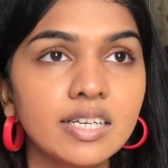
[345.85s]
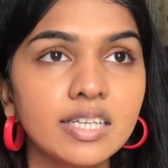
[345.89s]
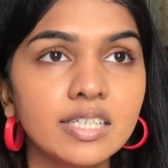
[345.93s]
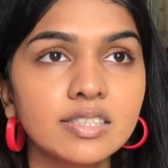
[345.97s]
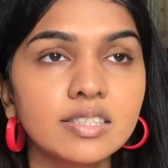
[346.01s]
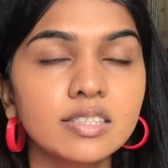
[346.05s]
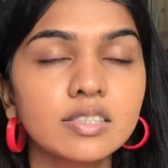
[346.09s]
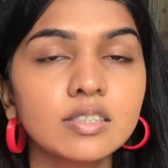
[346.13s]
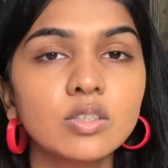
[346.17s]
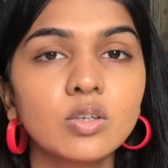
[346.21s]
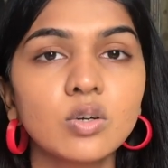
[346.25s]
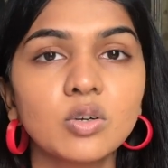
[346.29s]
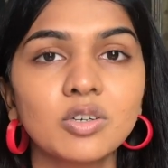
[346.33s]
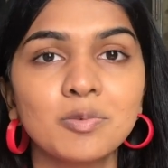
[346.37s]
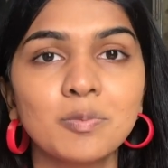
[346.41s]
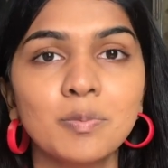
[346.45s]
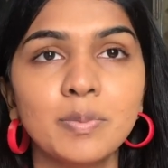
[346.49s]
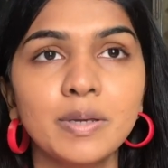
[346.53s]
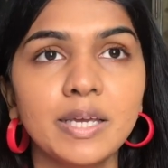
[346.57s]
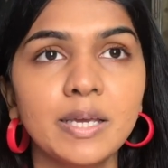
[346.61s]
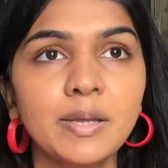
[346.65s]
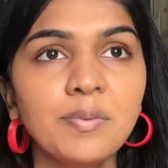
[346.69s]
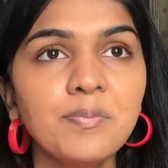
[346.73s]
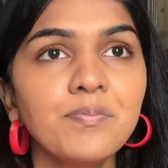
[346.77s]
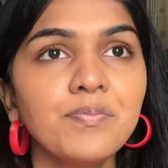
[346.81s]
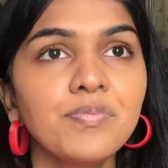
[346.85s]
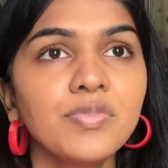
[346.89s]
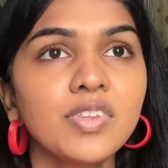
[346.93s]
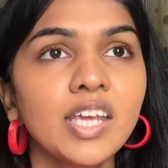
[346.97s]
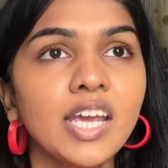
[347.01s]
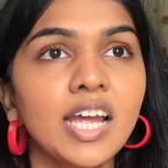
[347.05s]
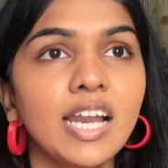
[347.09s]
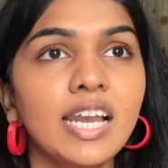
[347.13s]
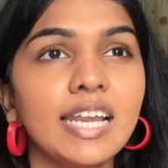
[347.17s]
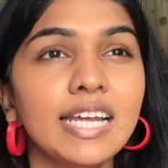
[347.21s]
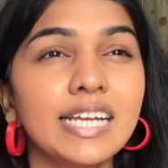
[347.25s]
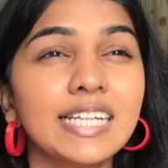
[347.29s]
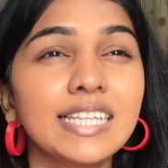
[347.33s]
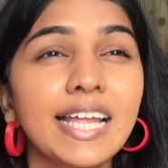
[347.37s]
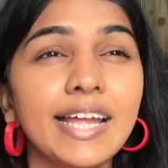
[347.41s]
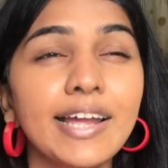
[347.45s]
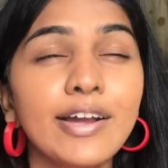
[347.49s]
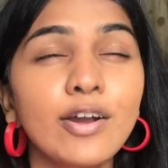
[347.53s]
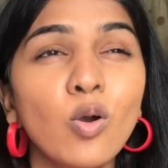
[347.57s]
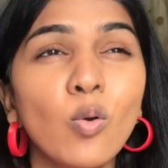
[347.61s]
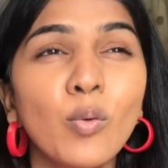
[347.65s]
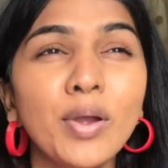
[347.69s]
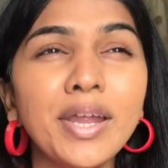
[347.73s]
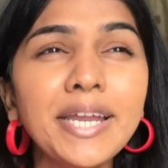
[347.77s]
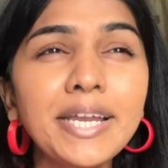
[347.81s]
reason could be like
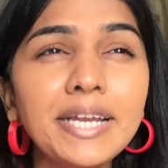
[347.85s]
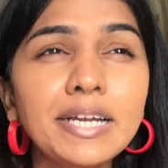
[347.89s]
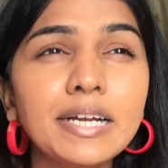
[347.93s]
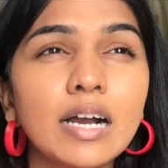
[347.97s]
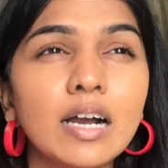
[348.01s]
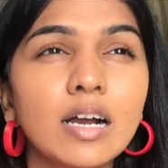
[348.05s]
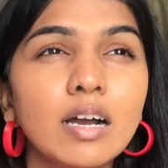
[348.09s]
they're going